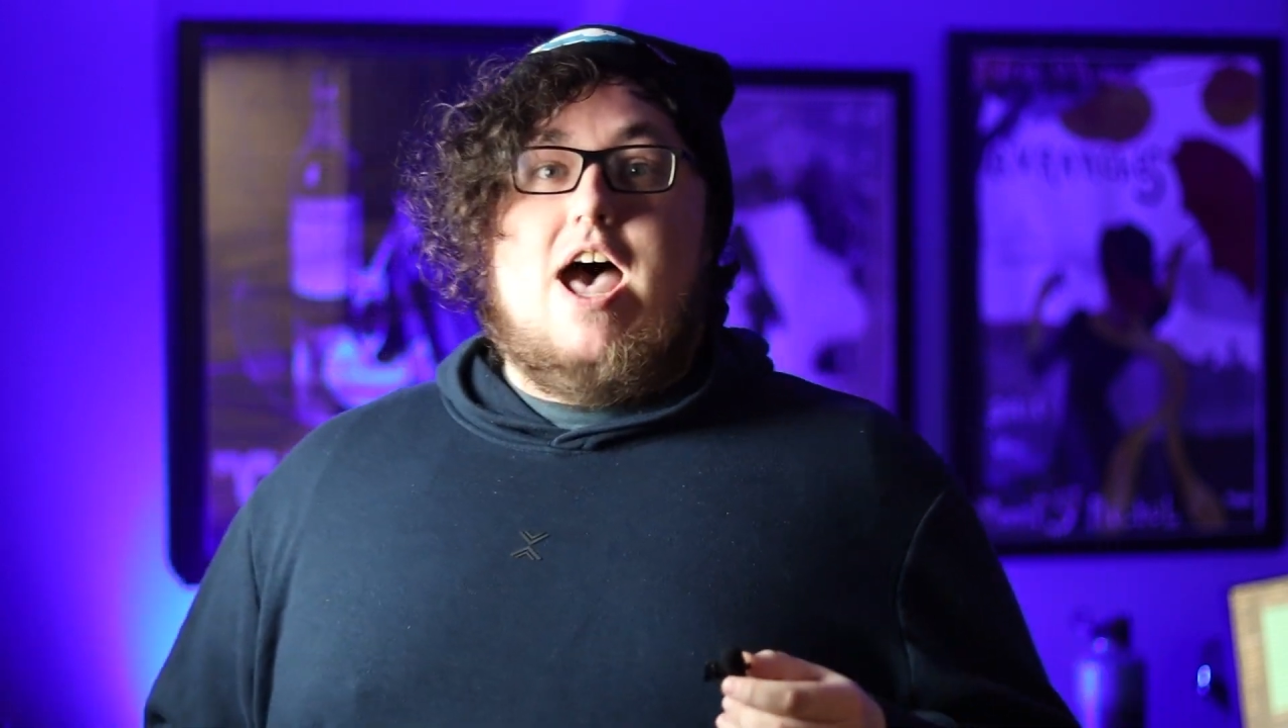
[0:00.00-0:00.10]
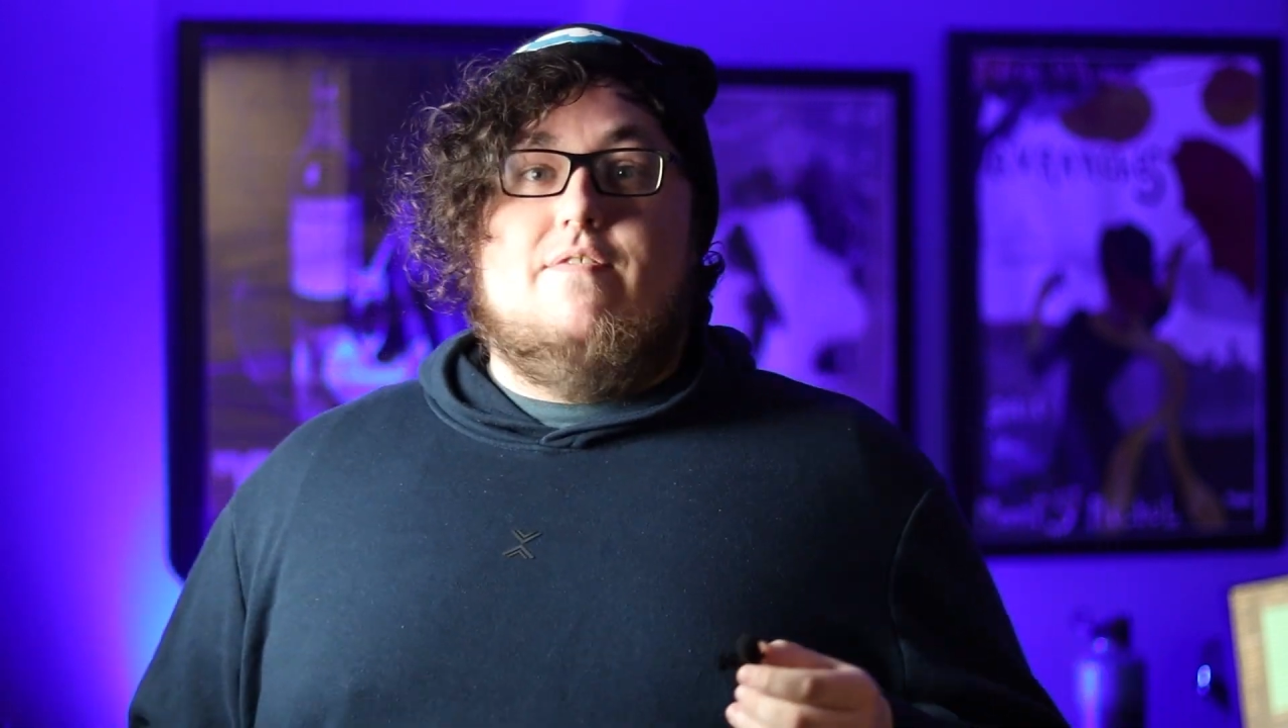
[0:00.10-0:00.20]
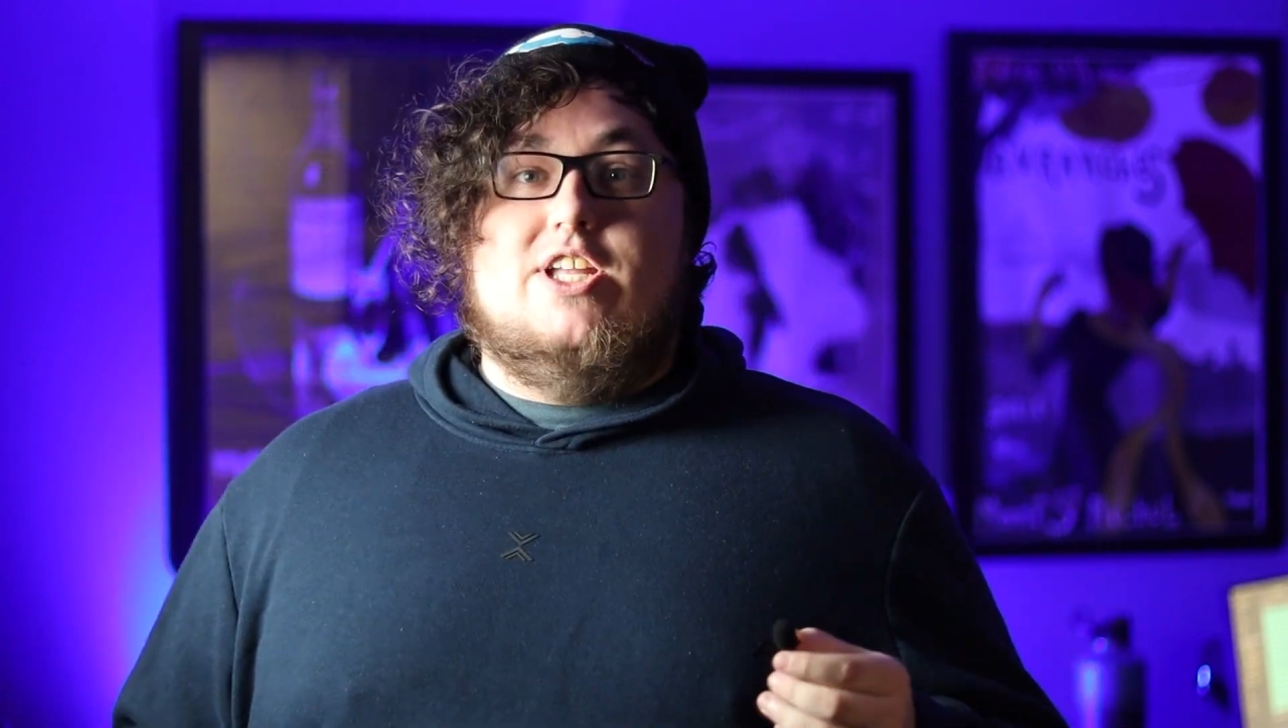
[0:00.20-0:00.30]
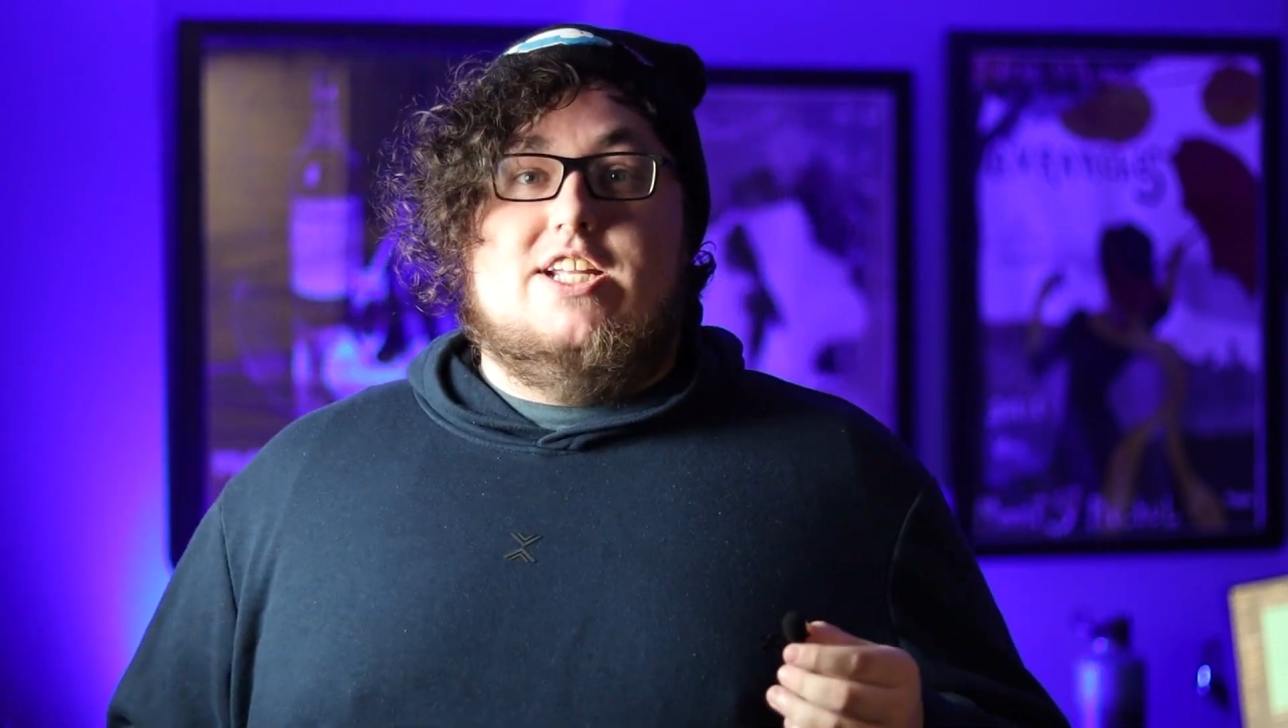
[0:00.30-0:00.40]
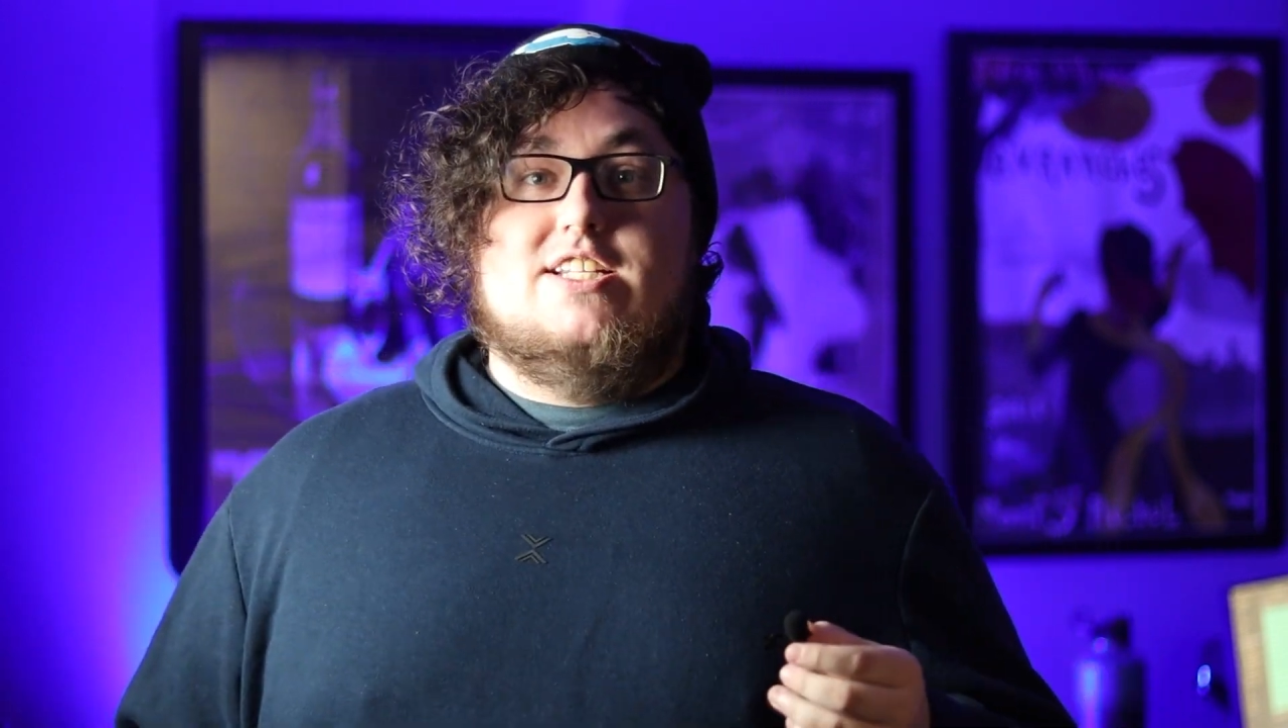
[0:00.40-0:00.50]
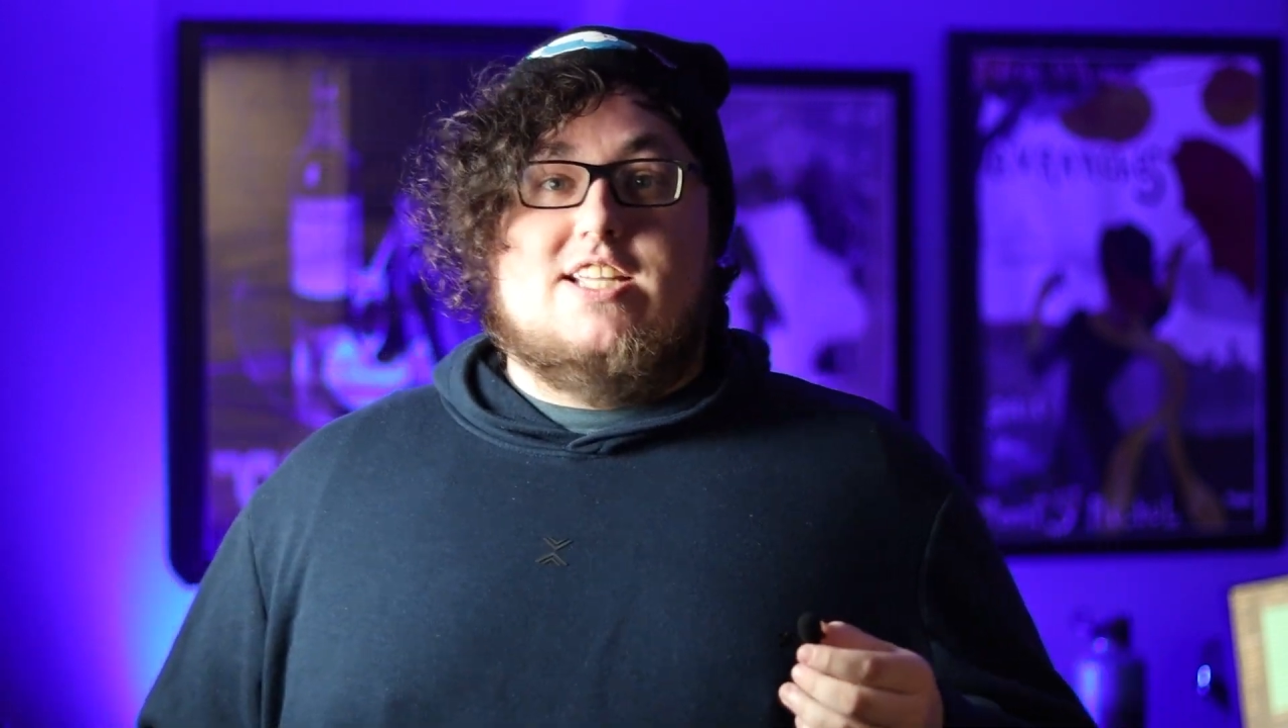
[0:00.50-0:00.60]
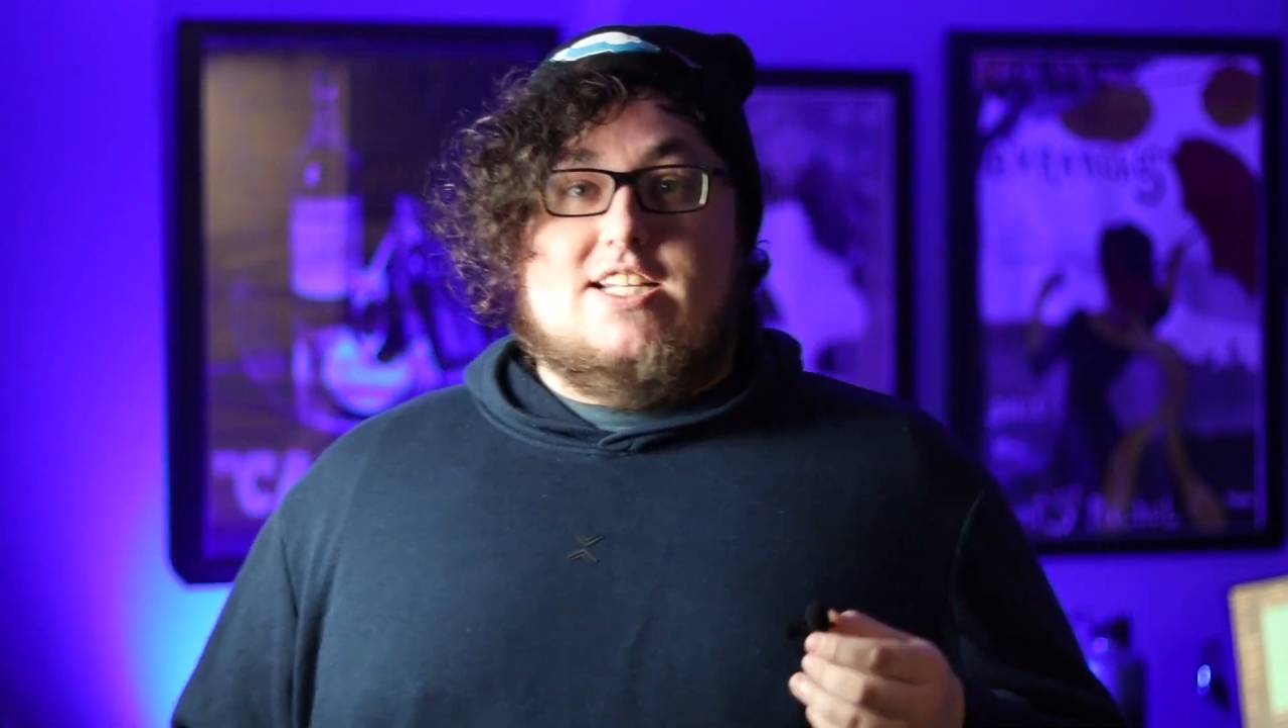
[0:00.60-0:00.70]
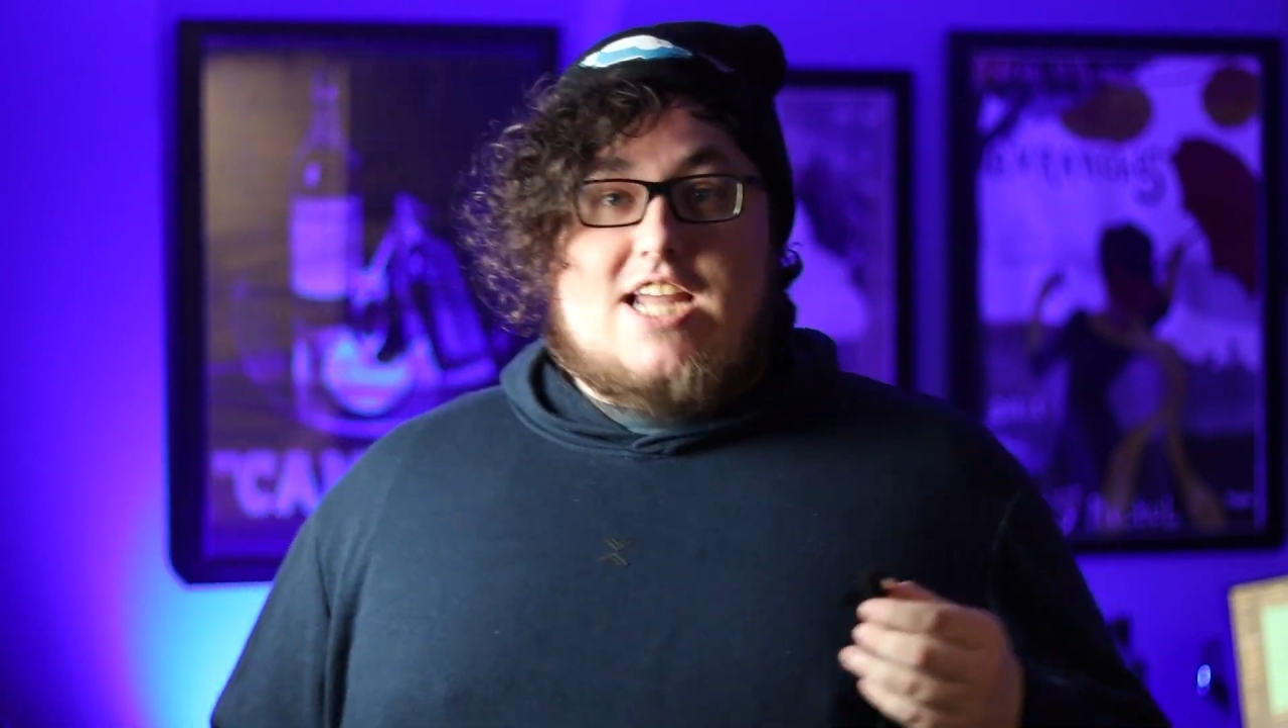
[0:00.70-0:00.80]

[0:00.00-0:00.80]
heaven and said,